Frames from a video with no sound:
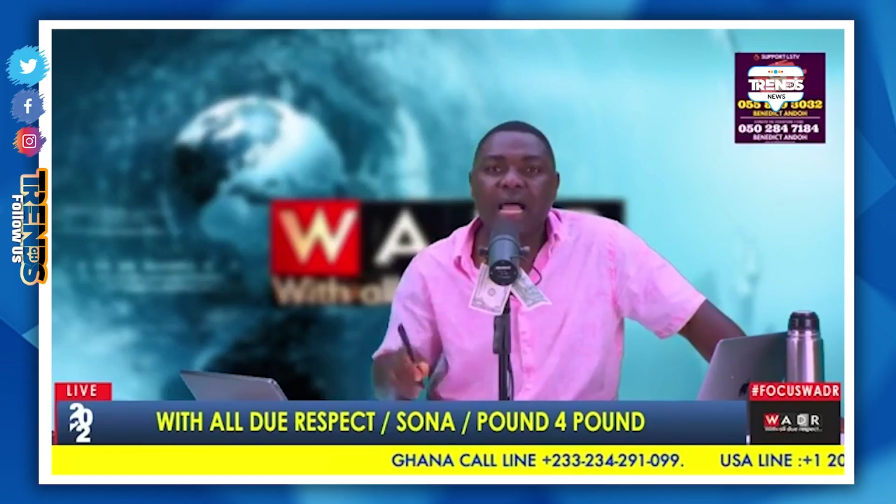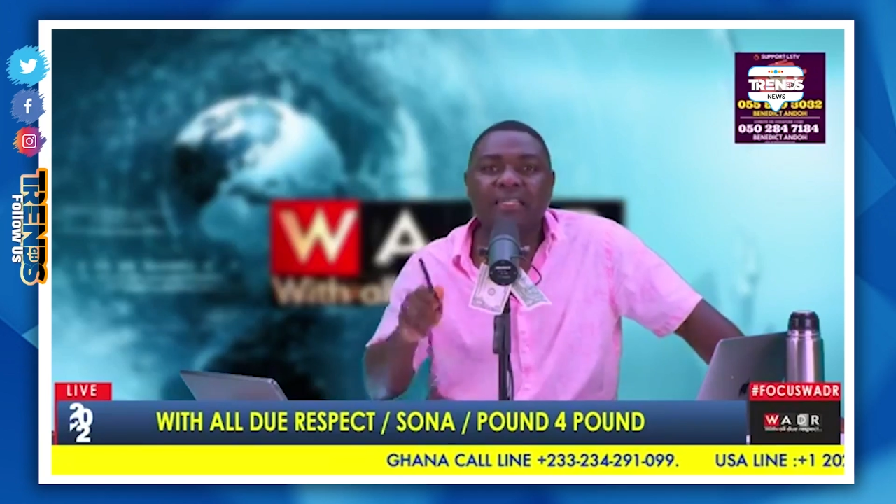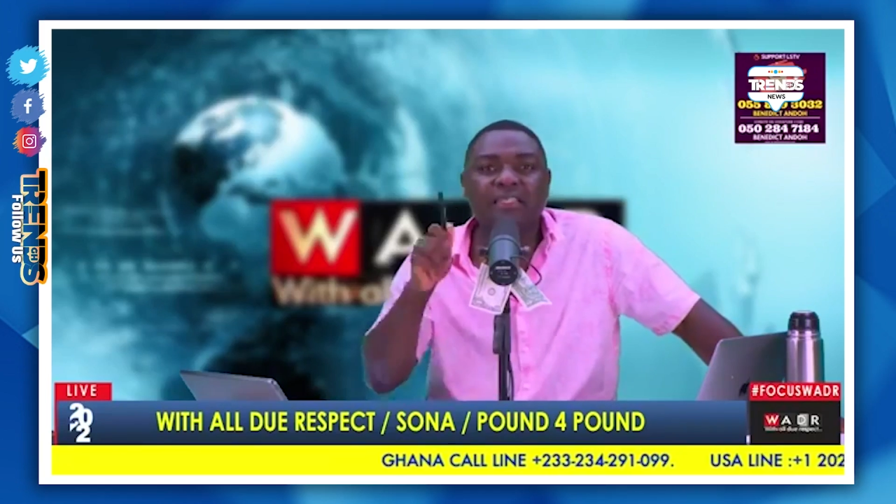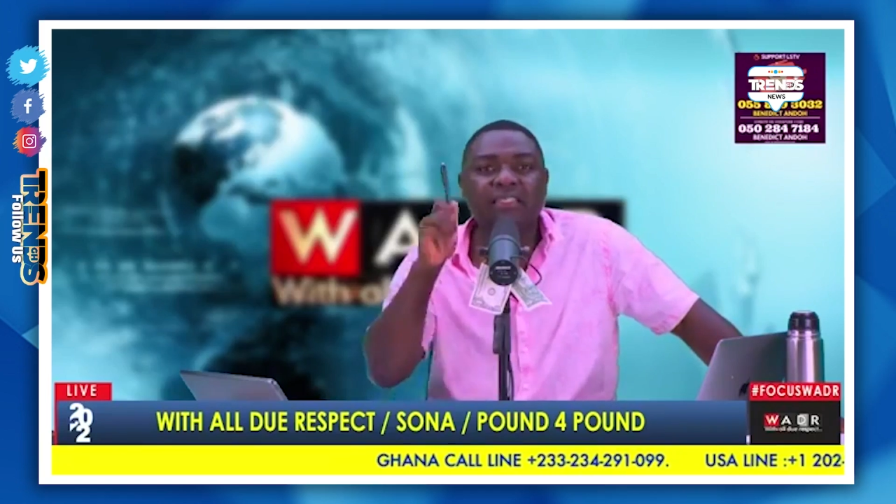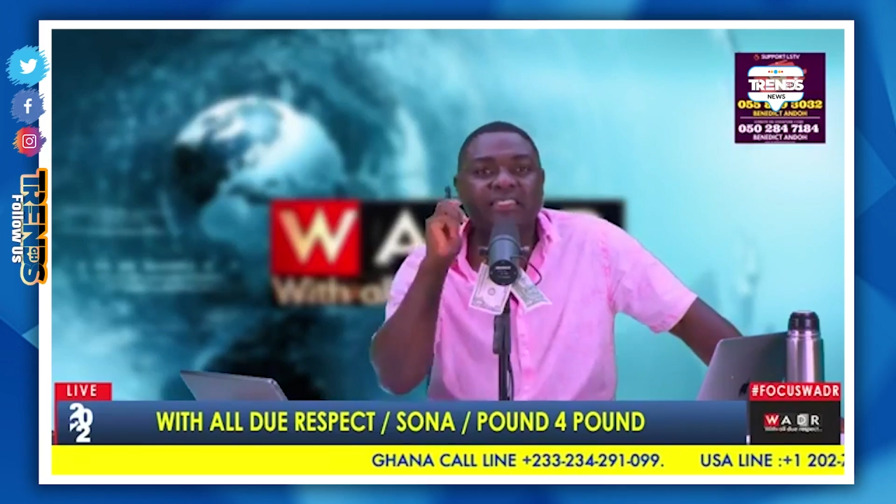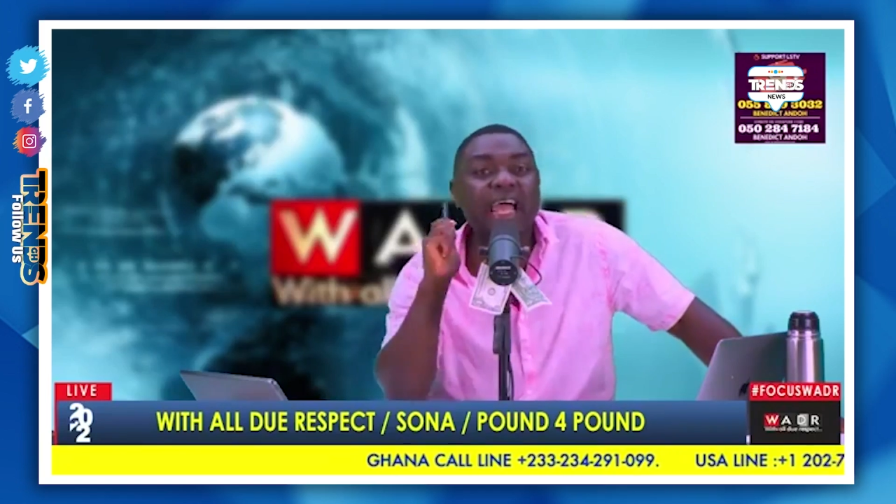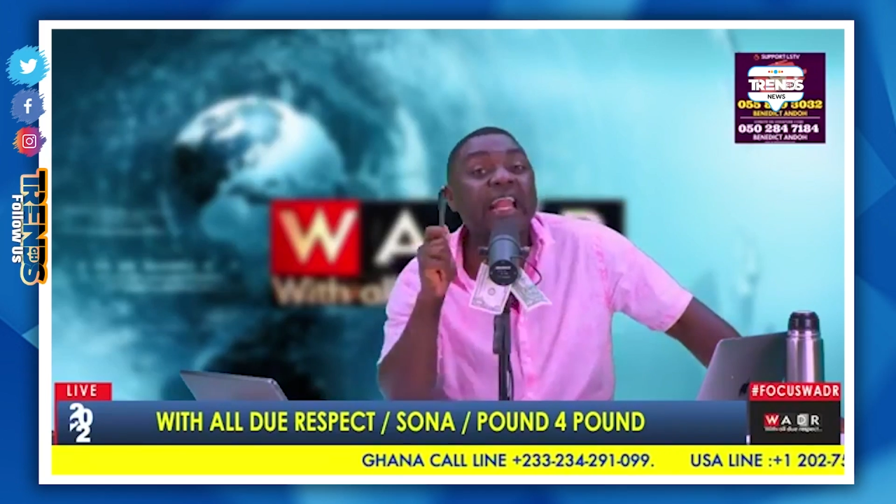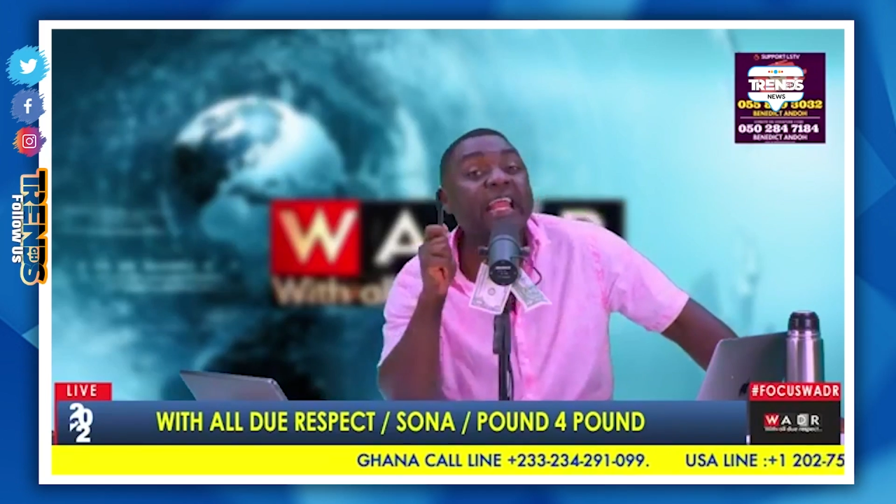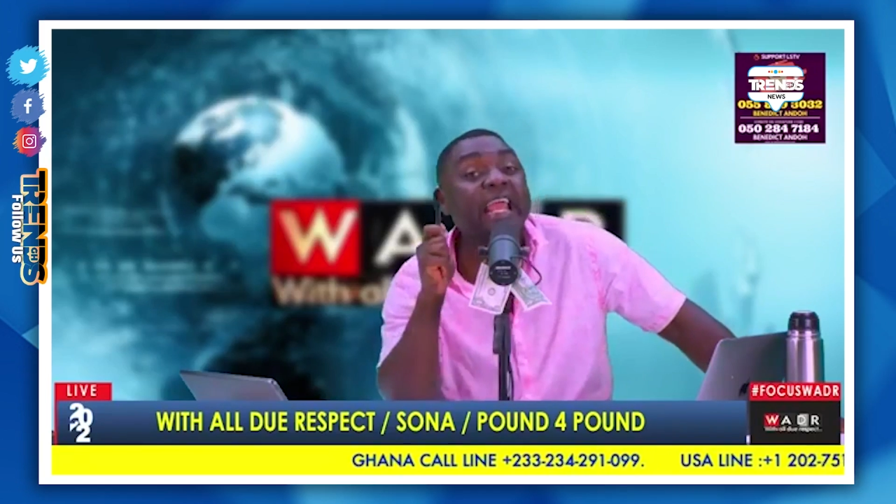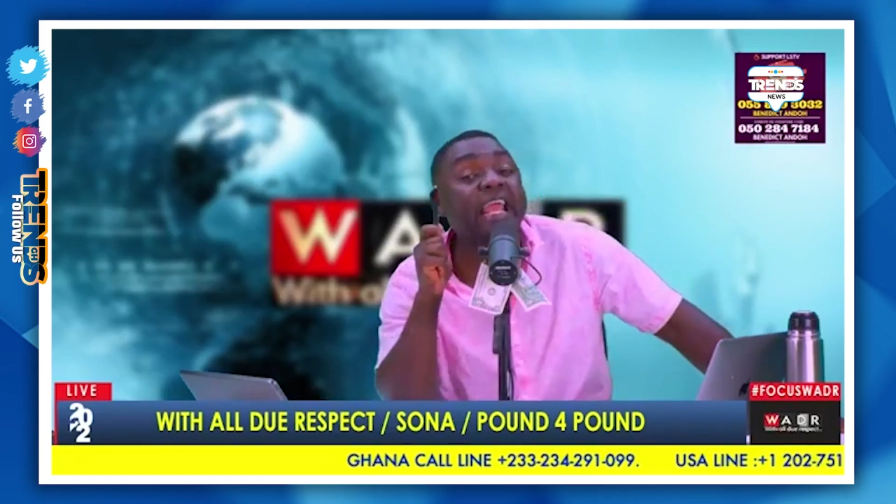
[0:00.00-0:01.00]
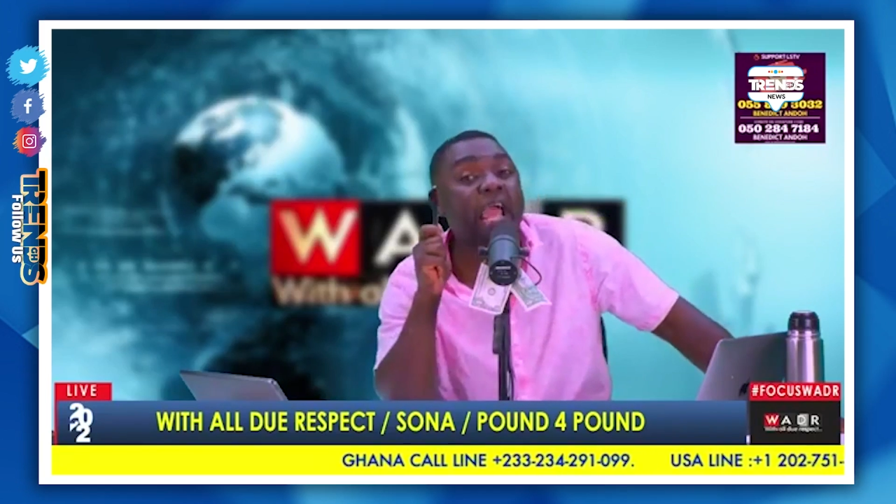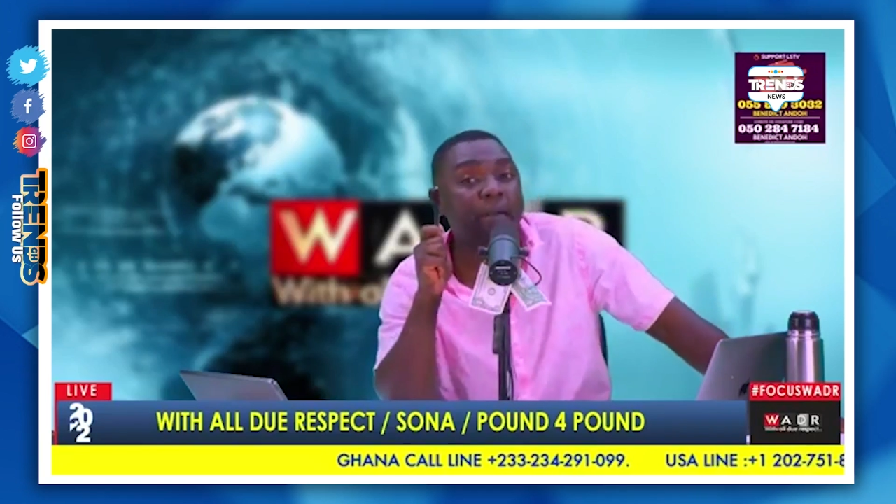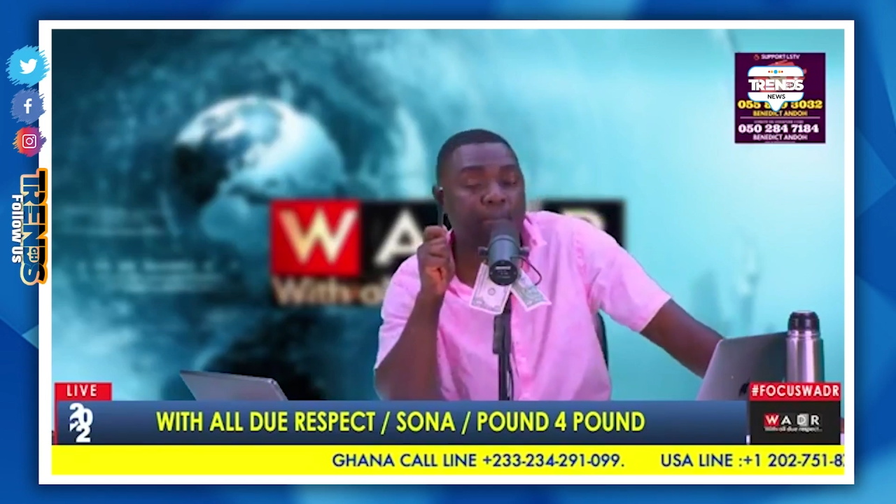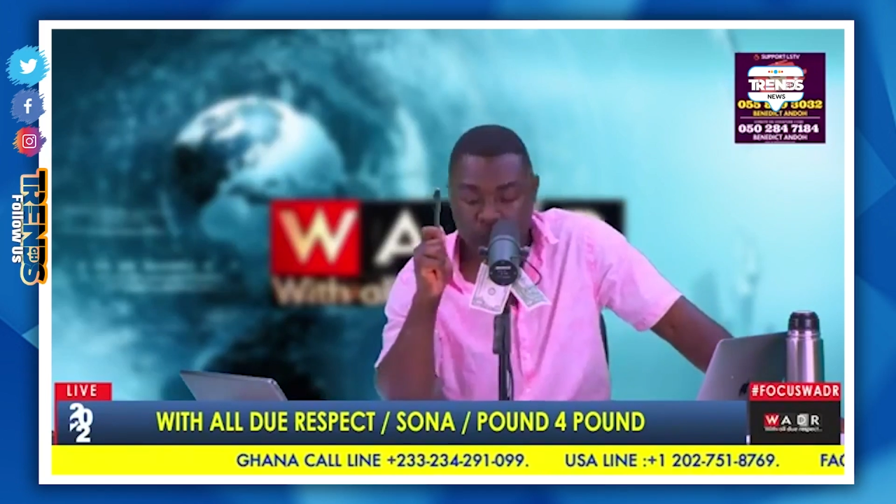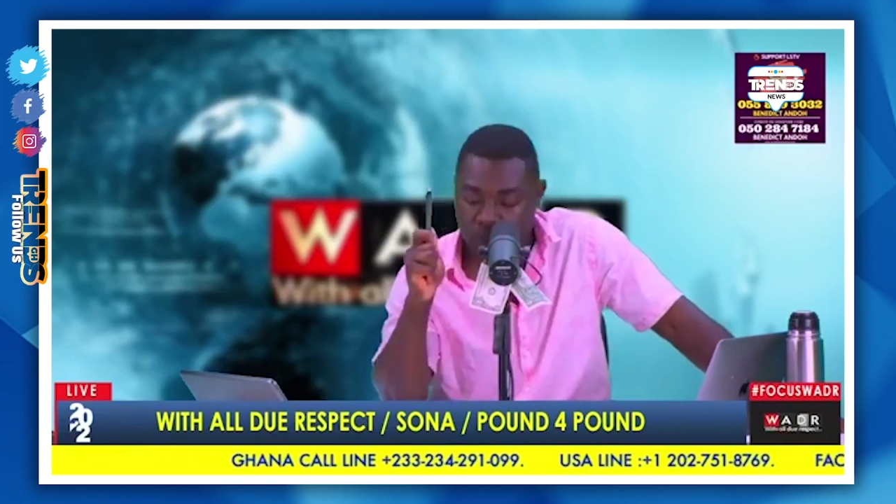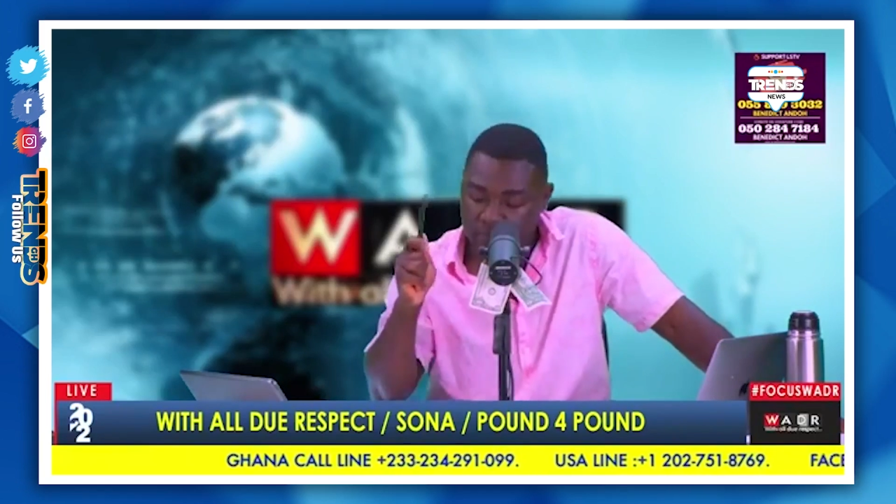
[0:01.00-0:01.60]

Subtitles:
at 10 a.m.